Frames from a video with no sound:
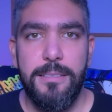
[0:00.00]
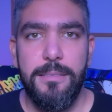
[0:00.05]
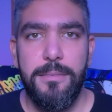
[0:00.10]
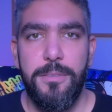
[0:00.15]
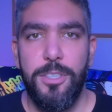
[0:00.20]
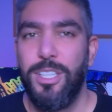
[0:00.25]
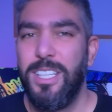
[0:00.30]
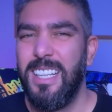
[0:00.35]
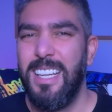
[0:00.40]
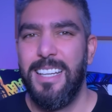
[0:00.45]

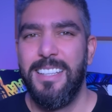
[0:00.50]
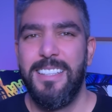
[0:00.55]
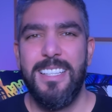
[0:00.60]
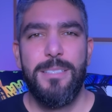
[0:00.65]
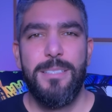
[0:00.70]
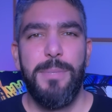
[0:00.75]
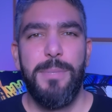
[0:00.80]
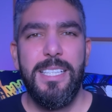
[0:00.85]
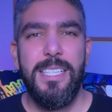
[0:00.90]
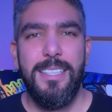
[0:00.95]
You can add
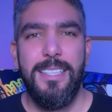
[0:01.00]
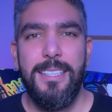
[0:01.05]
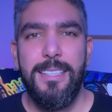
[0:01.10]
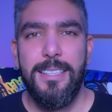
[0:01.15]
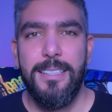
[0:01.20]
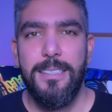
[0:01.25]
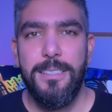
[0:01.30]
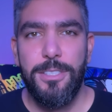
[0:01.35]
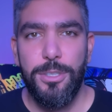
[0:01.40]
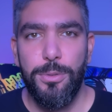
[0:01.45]
as many
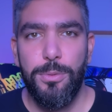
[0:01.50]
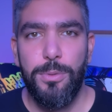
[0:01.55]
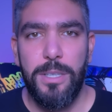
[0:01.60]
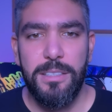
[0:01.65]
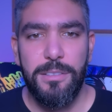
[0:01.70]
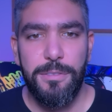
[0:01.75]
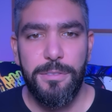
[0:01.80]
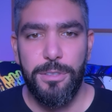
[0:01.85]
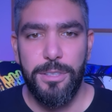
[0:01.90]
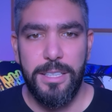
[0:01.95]
details you
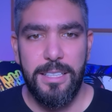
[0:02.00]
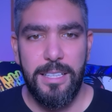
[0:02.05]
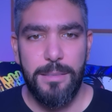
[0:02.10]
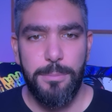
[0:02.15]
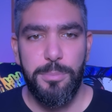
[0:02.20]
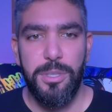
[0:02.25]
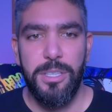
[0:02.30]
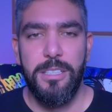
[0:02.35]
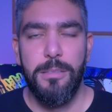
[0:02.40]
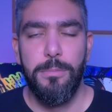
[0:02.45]
want for that
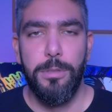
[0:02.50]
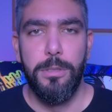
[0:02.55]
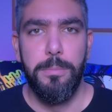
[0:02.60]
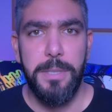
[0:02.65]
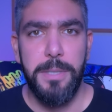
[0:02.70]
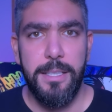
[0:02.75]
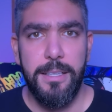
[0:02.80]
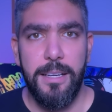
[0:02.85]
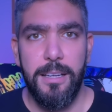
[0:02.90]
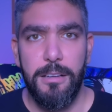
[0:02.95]
printable
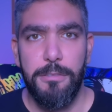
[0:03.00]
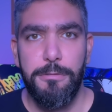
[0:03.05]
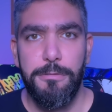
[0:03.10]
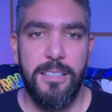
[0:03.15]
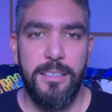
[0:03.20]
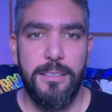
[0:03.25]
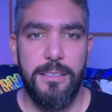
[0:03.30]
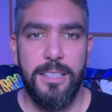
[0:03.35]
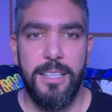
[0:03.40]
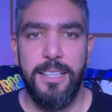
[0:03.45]

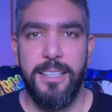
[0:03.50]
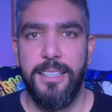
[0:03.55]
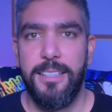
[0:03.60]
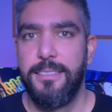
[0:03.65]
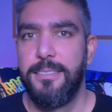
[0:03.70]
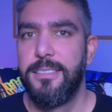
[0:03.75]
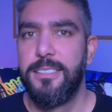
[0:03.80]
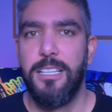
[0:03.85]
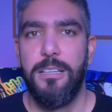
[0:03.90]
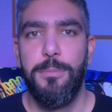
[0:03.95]
PDF, like
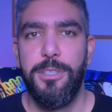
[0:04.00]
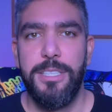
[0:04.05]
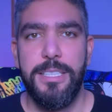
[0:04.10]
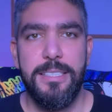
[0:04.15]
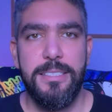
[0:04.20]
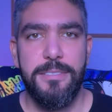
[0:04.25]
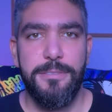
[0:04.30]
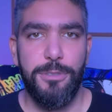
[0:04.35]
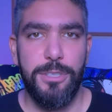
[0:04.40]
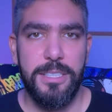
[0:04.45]

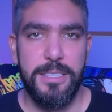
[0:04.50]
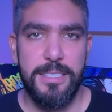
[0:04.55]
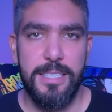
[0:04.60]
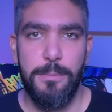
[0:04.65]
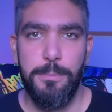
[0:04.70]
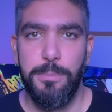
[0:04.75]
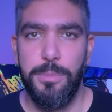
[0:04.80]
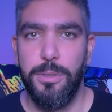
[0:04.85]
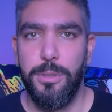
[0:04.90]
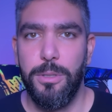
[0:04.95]
summaries, for
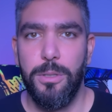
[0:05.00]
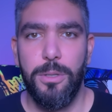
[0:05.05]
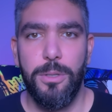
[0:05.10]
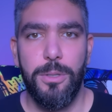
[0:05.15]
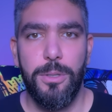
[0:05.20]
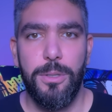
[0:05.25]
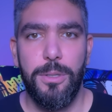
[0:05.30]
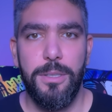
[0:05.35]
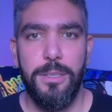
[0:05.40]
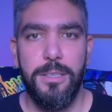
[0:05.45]
example,
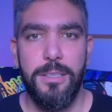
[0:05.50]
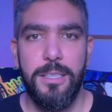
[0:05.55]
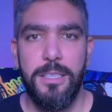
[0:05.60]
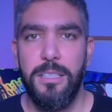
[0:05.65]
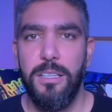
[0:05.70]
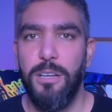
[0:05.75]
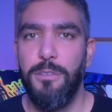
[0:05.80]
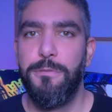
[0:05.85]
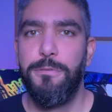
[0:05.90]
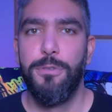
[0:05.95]
or
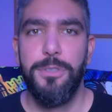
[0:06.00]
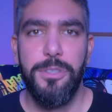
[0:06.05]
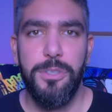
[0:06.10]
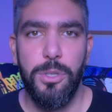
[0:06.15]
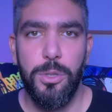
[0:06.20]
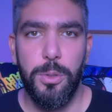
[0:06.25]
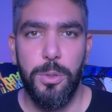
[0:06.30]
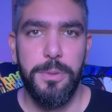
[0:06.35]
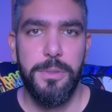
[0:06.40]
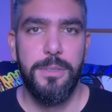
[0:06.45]
a
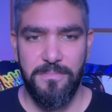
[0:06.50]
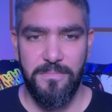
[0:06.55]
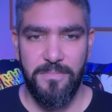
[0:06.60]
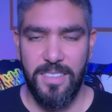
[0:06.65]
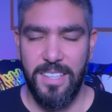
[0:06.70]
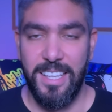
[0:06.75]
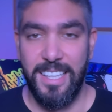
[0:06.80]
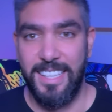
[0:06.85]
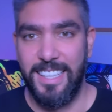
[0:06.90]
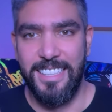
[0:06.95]
footnote.
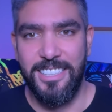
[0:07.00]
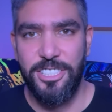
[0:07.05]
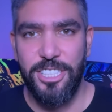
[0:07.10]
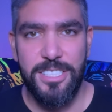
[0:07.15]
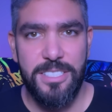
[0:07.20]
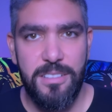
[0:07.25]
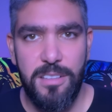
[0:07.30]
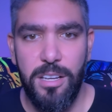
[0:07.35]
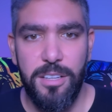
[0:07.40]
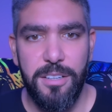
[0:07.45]
Like I
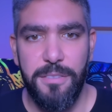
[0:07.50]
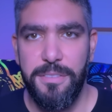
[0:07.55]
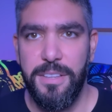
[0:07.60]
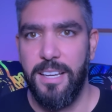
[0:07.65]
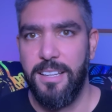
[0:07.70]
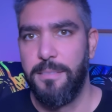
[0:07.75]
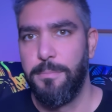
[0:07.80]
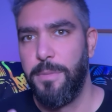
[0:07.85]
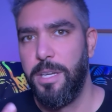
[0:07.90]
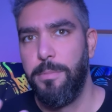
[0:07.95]
just thought of
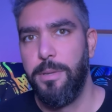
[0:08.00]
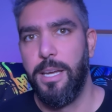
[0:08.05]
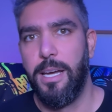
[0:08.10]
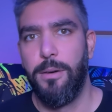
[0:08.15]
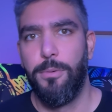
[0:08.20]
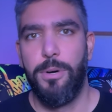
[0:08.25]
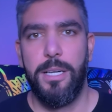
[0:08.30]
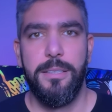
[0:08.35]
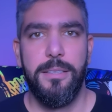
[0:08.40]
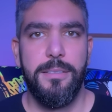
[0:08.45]
that. Maybe I
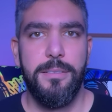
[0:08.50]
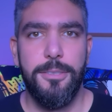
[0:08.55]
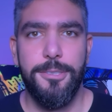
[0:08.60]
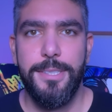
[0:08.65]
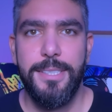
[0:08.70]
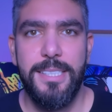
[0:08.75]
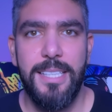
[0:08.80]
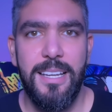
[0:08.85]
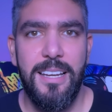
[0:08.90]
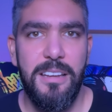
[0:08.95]
wanted to
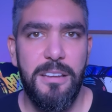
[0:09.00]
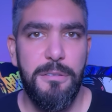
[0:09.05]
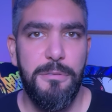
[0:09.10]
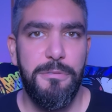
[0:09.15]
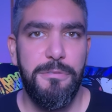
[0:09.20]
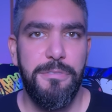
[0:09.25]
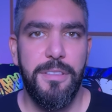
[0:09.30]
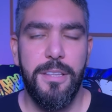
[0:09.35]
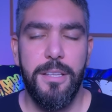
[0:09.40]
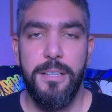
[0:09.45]

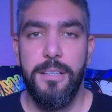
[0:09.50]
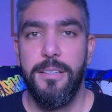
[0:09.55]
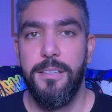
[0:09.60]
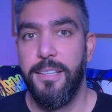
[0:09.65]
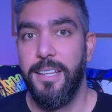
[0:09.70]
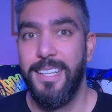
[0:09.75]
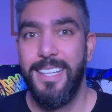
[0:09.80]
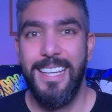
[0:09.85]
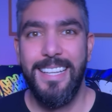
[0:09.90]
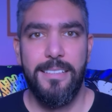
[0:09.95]
save the
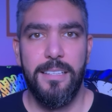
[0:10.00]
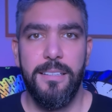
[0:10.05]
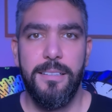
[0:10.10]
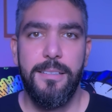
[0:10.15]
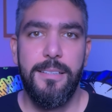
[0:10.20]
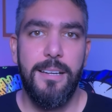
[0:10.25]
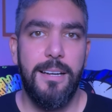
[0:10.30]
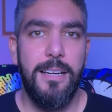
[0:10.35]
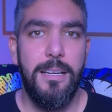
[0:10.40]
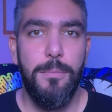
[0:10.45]
date and
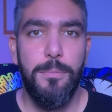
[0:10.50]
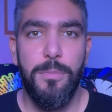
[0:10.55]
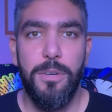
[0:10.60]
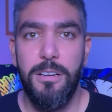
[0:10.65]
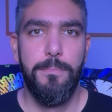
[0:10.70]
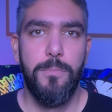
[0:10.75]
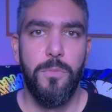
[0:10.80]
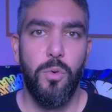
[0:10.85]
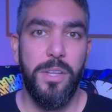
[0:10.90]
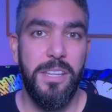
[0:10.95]
time
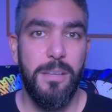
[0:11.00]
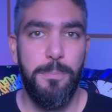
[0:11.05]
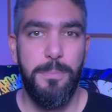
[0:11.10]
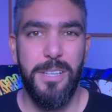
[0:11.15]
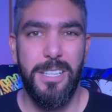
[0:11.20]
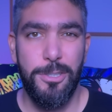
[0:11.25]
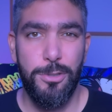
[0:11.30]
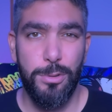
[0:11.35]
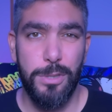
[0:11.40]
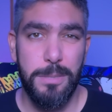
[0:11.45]
of when the
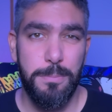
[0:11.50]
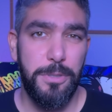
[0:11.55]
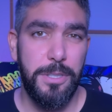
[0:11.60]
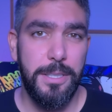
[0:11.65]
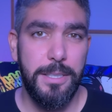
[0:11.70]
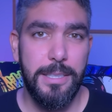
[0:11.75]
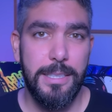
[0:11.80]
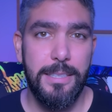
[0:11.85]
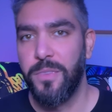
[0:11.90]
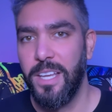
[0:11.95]
page was
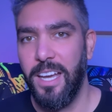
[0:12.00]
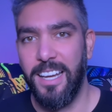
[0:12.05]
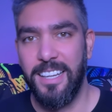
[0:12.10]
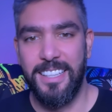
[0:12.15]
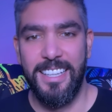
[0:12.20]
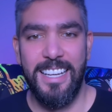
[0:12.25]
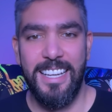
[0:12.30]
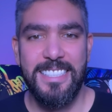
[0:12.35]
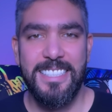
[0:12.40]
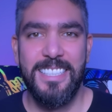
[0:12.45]
printed. I
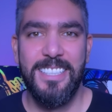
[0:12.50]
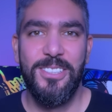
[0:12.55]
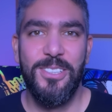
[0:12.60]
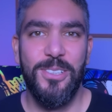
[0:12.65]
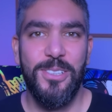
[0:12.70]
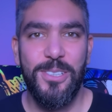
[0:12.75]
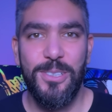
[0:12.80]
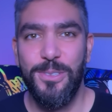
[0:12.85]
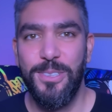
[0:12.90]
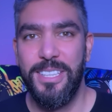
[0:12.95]
can ask it to
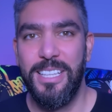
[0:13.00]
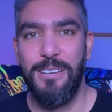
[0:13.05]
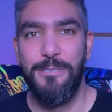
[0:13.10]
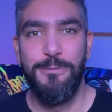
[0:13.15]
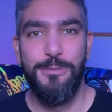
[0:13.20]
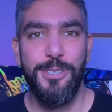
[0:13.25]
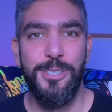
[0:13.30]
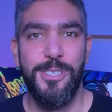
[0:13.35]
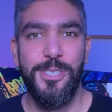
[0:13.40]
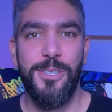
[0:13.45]
include that
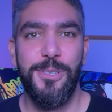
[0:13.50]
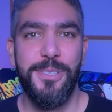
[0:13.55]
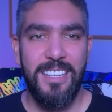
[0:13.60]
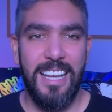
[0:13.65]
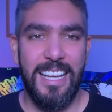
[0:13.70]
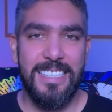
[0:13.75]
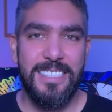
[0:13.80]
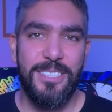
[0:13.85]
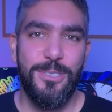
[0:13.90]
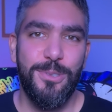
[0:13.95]

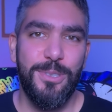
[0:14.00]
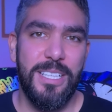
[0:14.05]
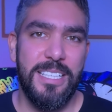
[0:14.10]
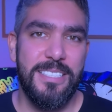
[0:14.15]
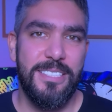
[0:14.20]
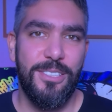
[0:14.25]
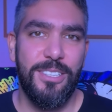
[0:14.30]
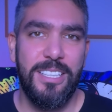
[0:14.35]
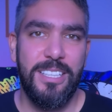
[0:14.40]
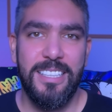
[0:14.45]
footnote as soon
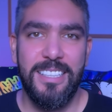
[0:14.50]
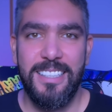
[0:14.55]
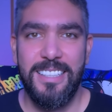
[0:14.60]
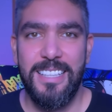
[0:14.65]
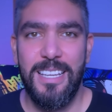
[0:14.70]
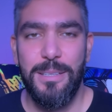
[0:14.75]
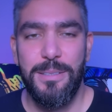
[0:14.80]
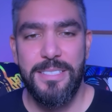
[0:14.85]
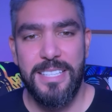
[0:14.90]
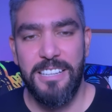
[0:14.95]
as you click
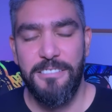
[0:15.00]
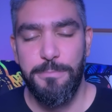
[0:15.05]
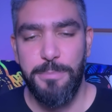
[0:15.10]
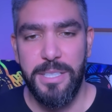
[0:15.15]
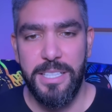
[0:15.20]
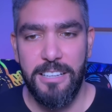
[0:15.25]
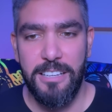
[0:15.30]
that Save PDF